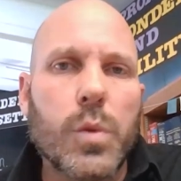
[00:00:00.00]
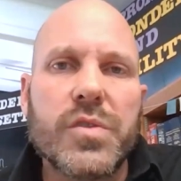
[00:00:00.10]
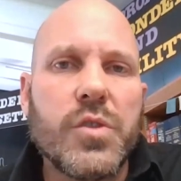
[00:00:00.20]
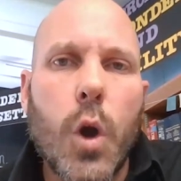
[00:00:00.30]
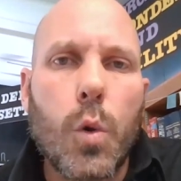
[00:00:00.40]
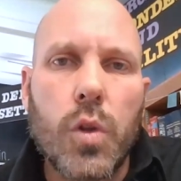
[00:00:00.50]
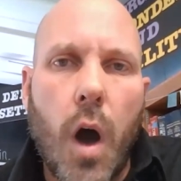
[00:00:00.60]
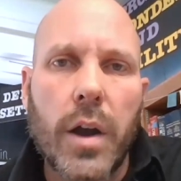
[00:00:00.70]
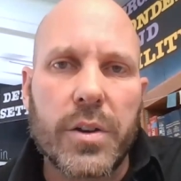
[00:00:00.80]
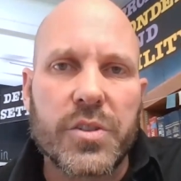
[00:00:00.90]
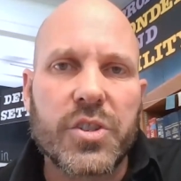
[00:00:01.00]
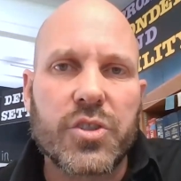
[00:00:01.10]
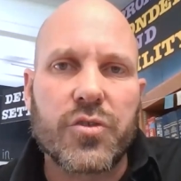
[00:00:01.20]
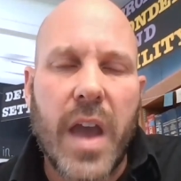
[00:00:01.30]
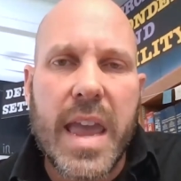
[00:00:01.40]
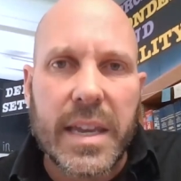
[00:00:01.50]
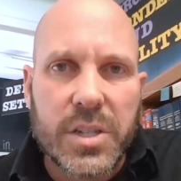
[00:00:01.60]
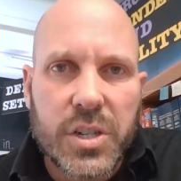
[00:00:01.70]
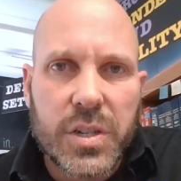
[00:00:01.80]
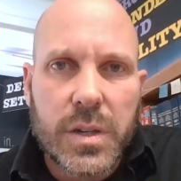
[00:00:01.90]
was no longer
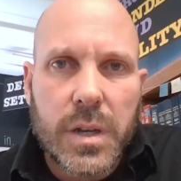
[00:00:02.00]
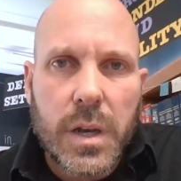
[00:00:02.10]
strange.